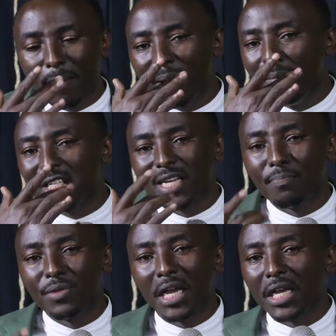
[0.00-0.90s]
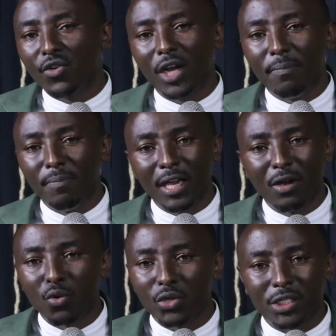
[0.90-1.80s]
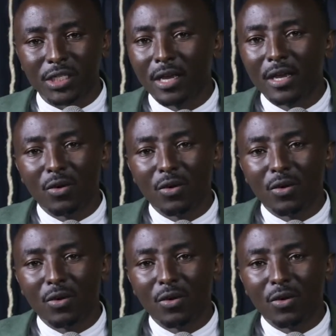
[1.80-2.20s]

Maybe something really big was